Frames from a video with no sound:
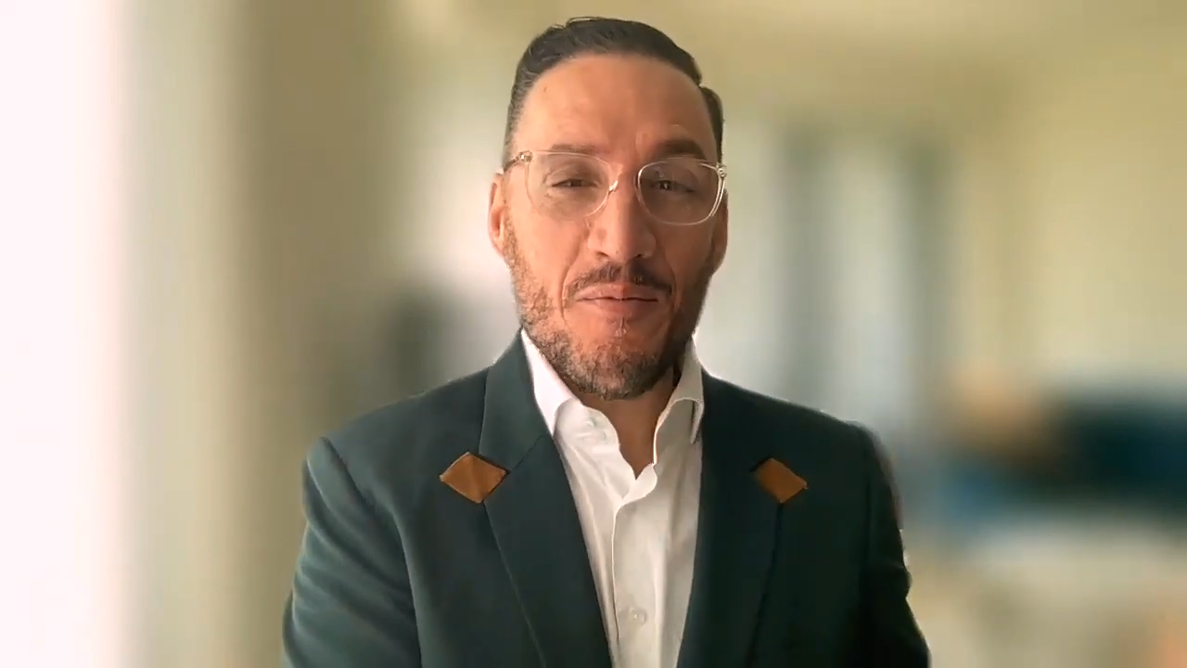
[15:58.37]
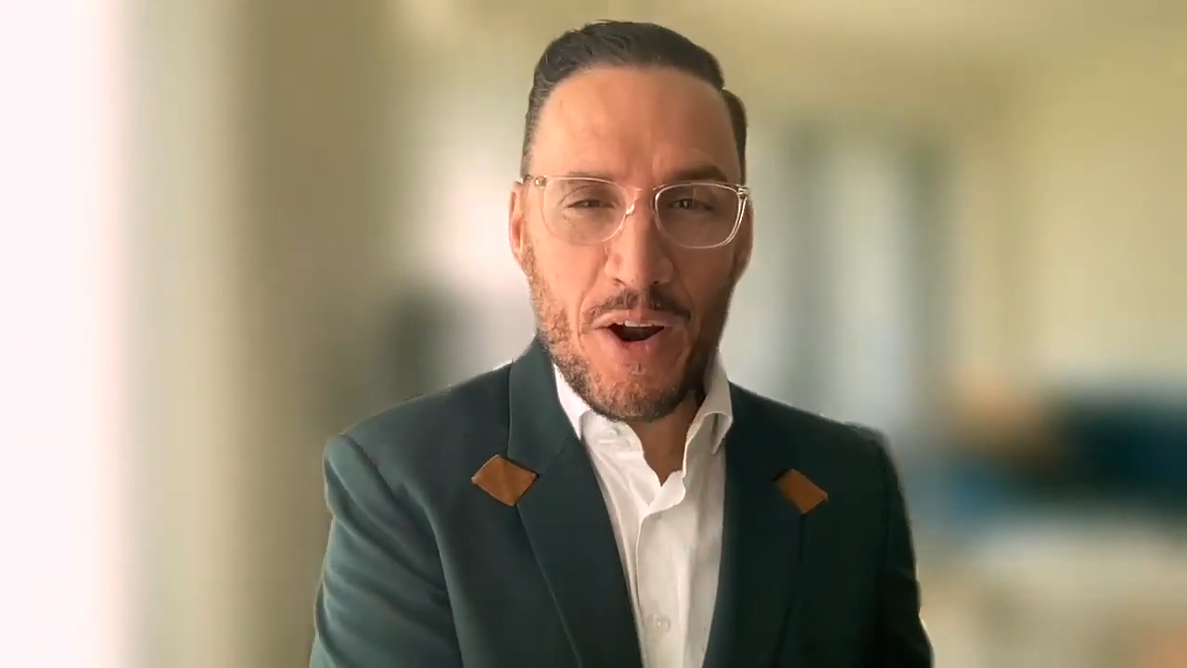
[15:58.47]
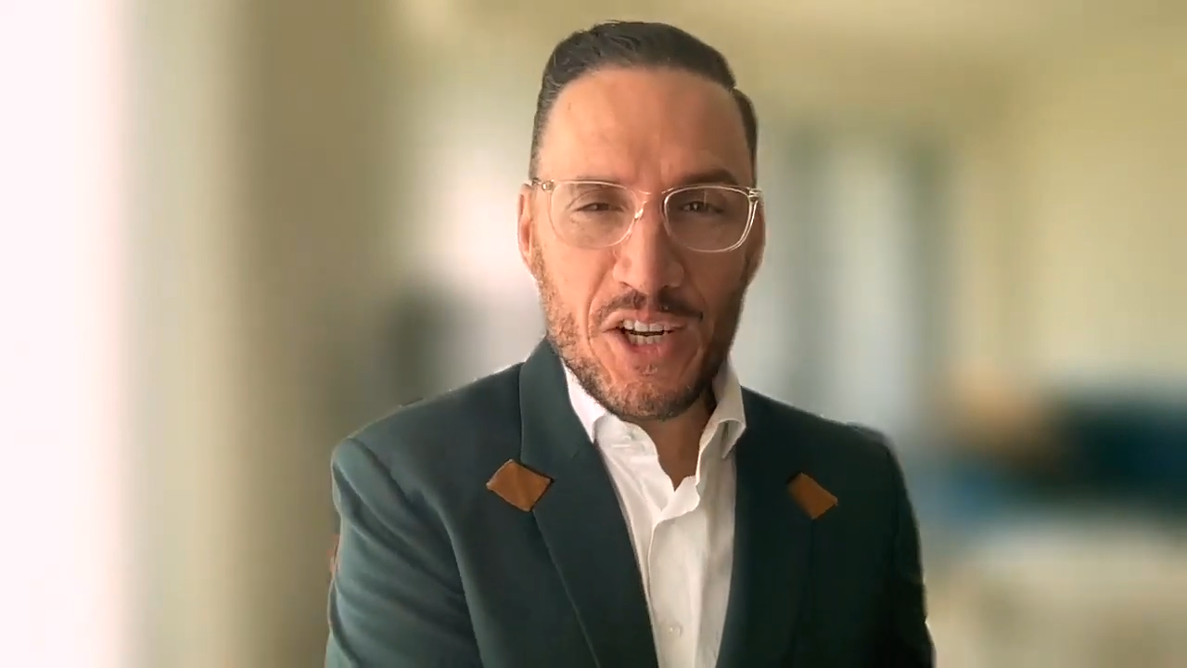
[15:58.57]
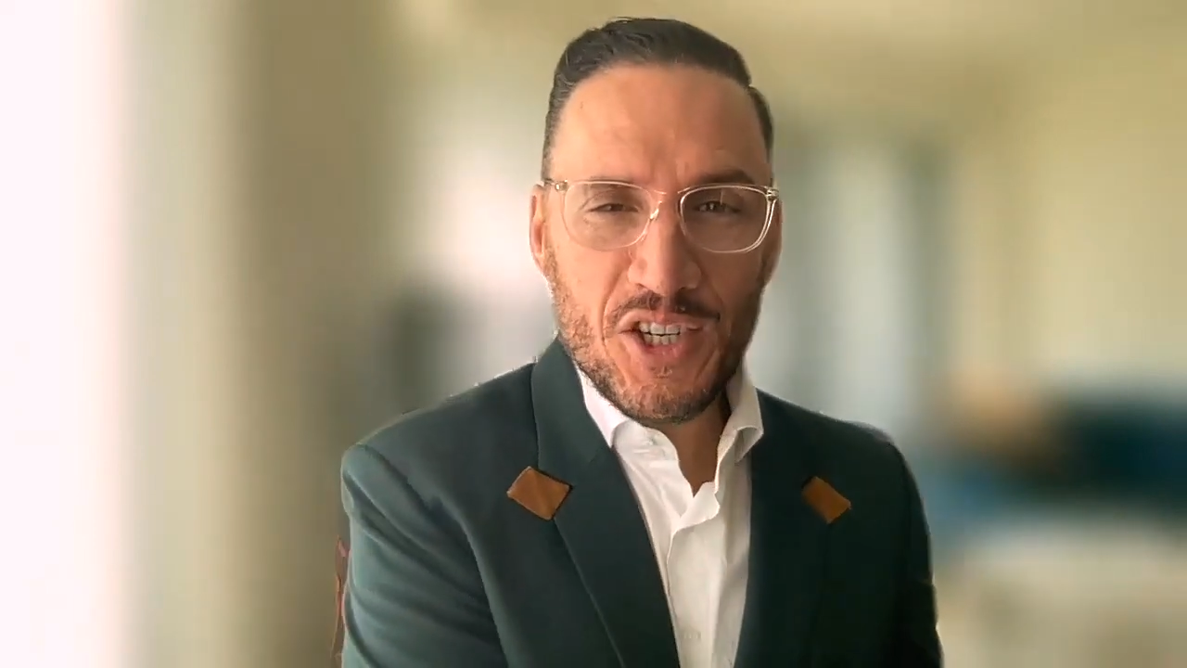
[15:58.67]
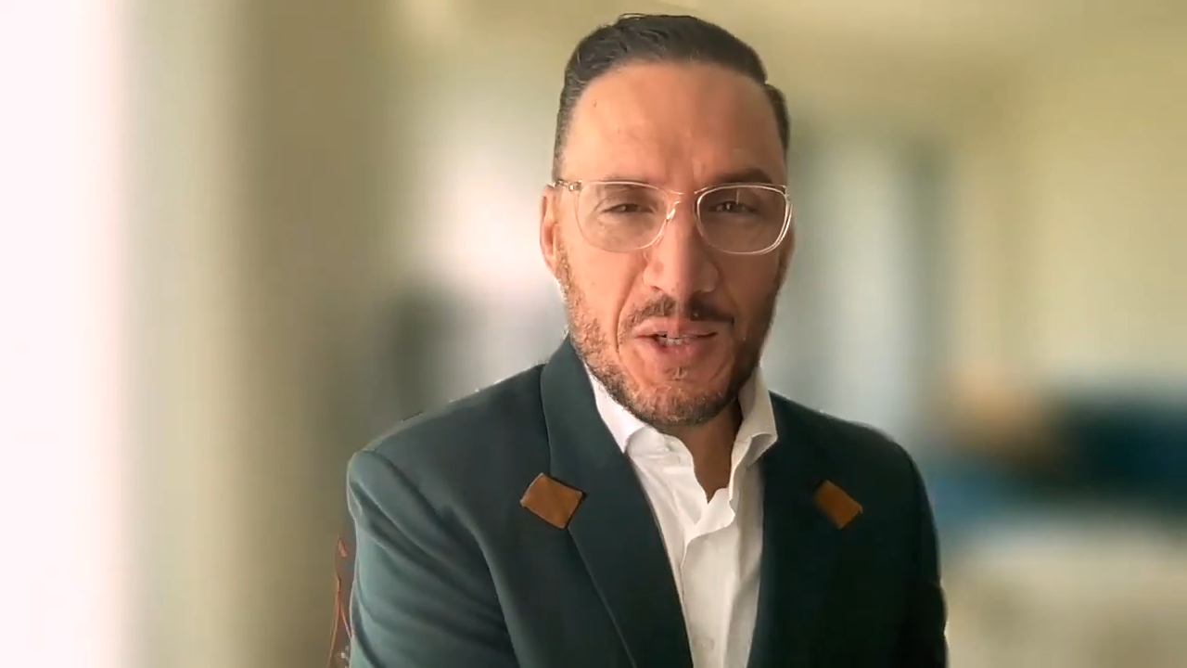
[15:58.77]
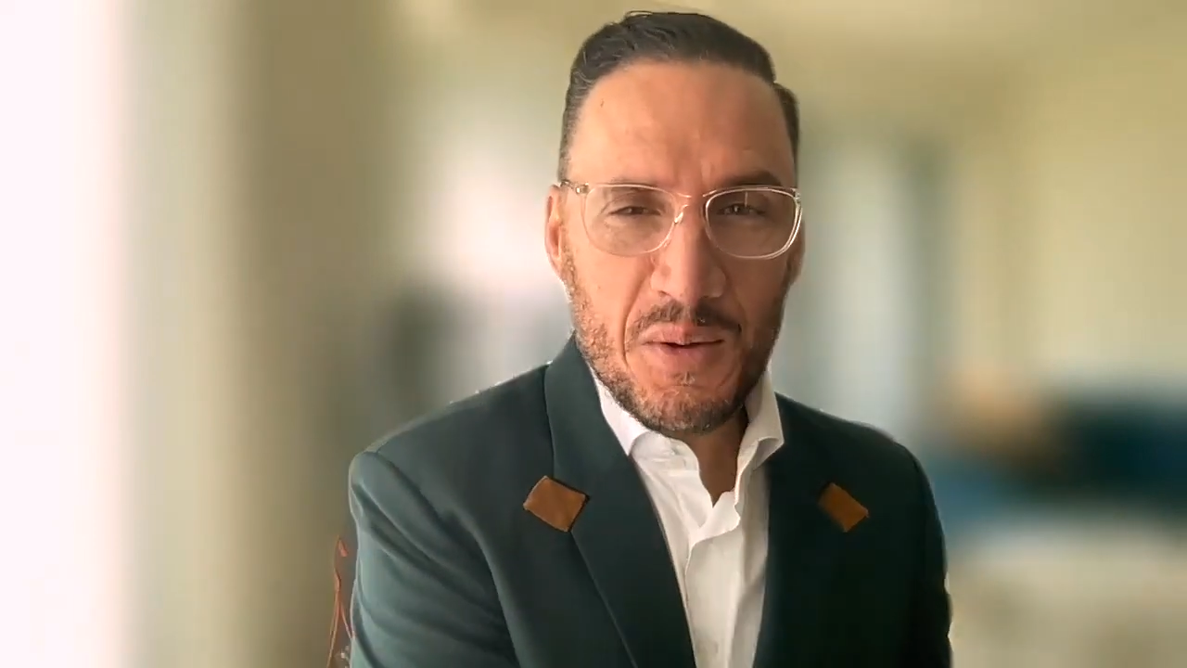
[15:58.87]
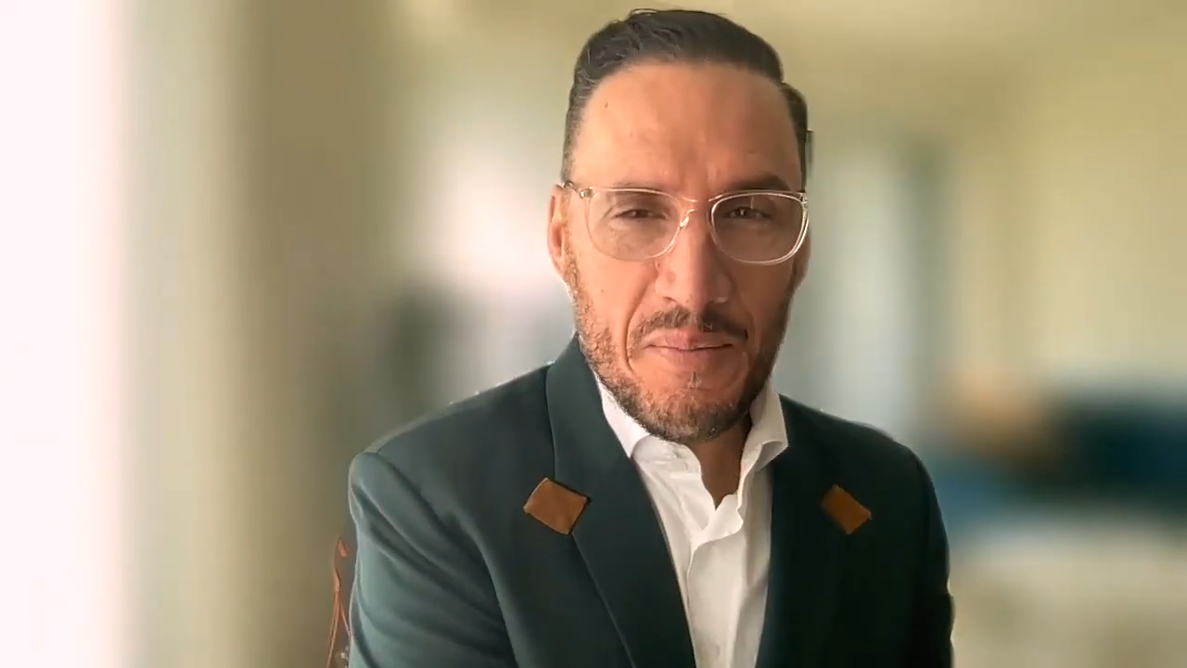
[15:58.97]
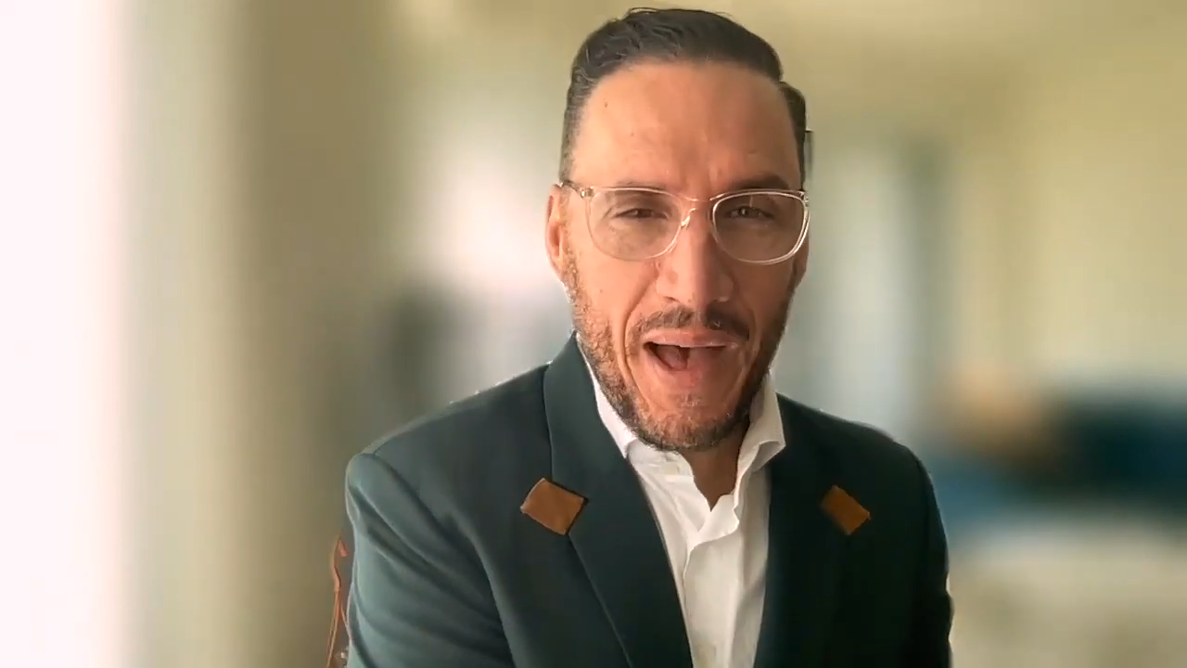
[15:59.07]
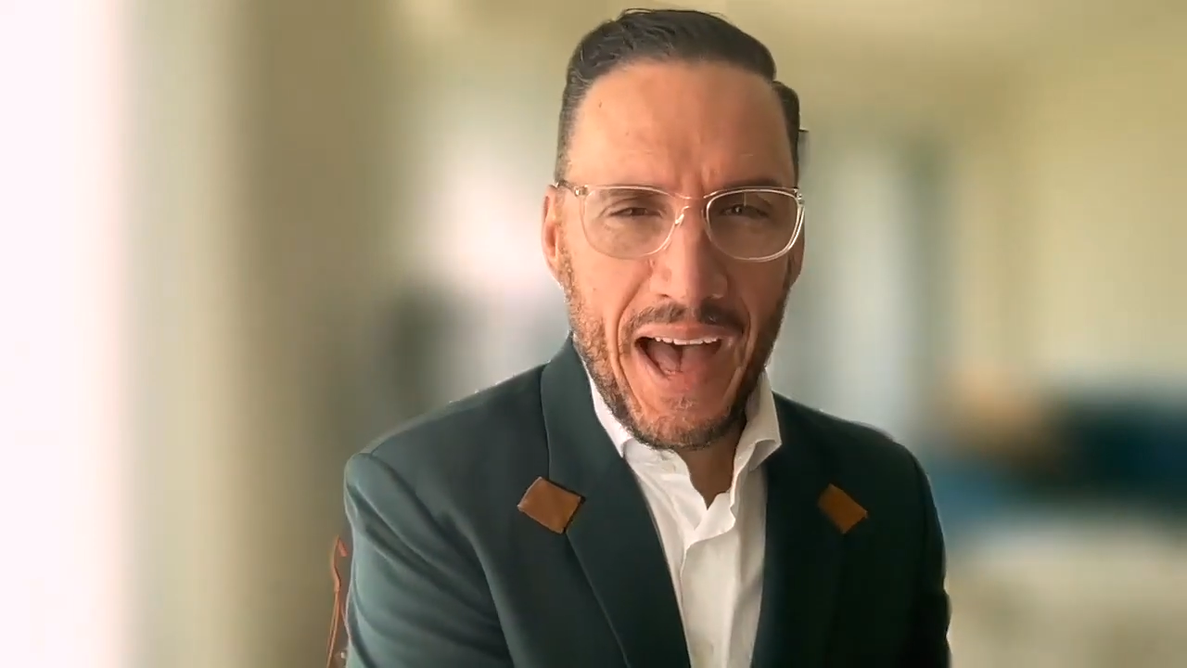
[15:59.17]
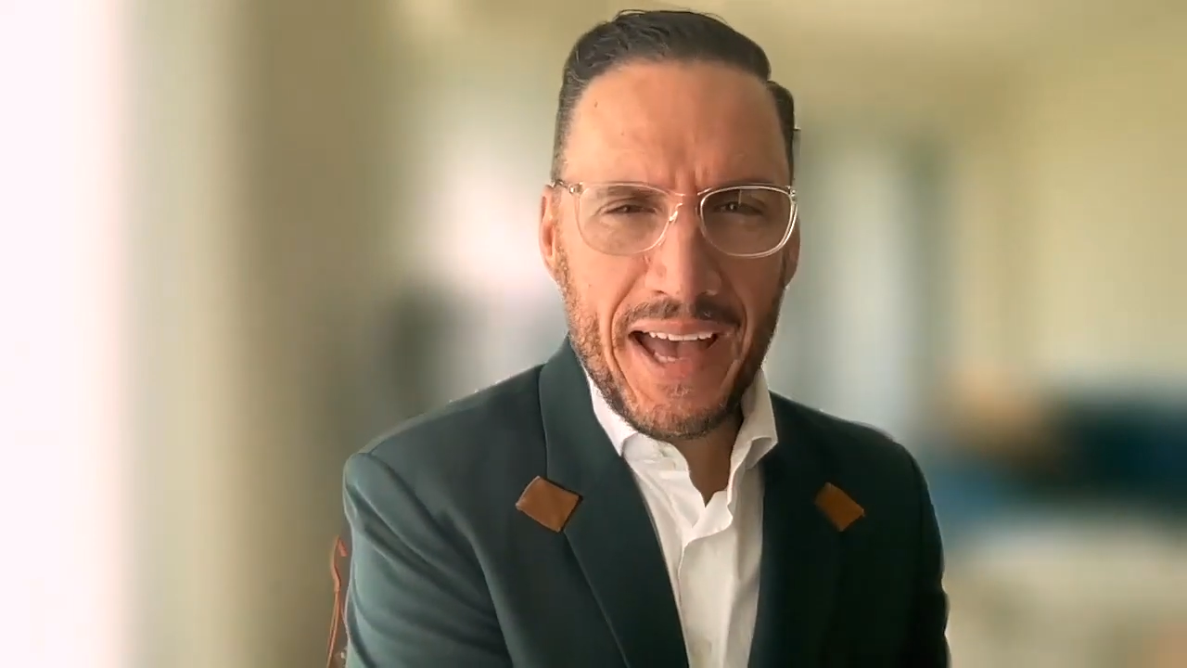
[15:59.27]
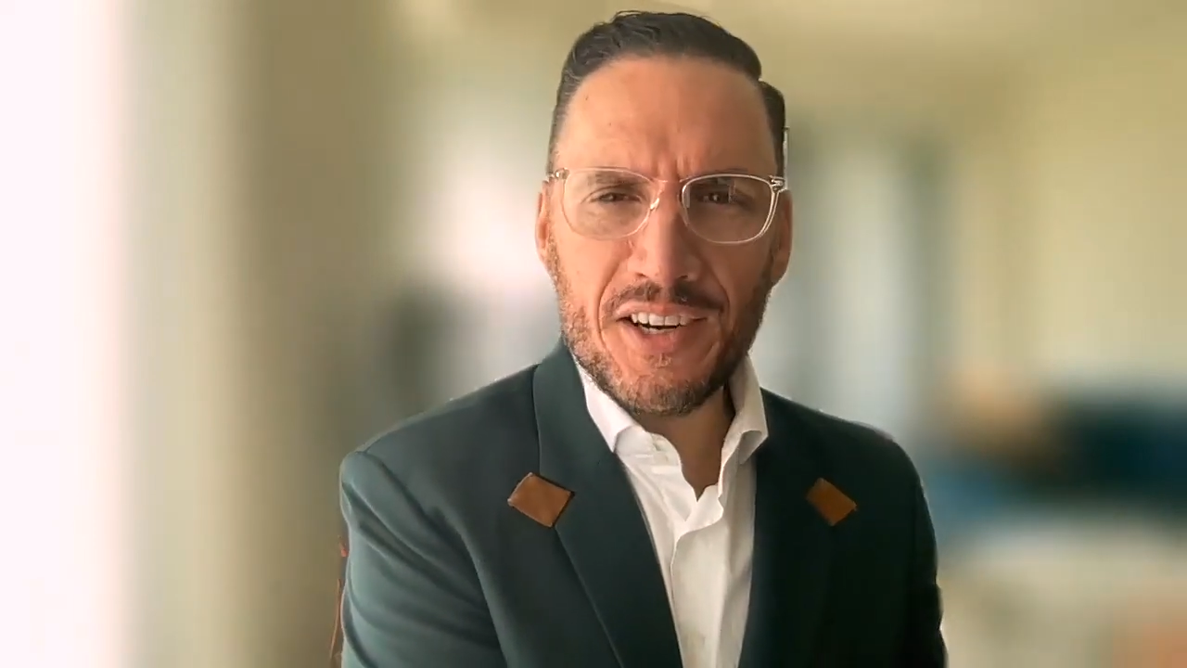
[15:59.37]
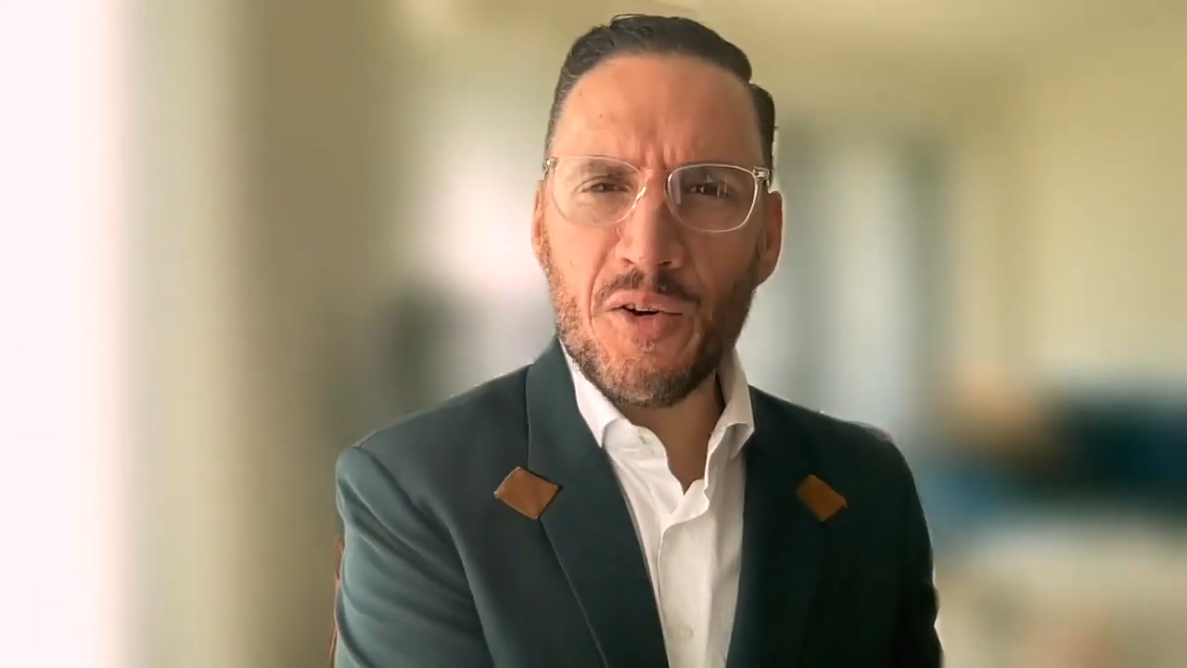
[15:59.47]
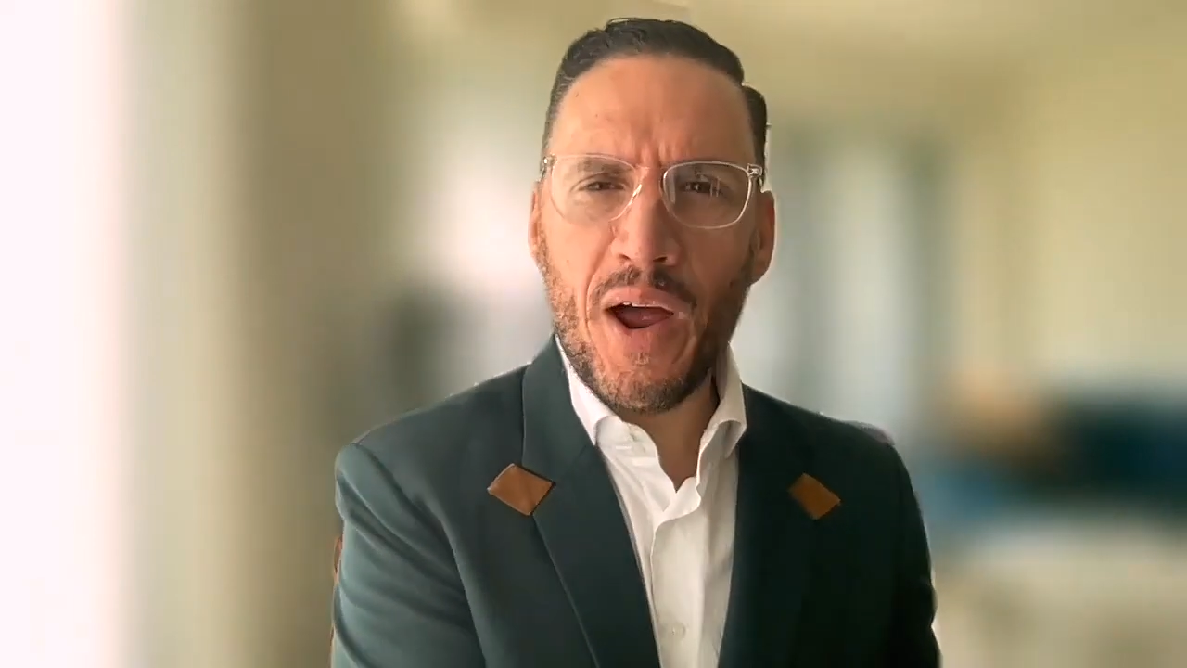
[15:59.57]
reached into her bag and